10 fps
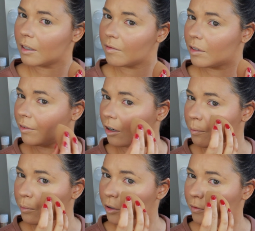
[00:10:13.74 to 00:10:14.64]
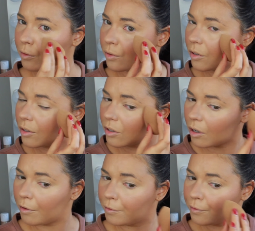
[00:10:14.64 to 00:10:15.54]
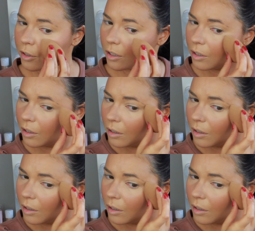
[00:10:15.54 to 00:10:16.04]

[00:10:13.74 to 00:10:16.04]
Gives a very beautiful, soft,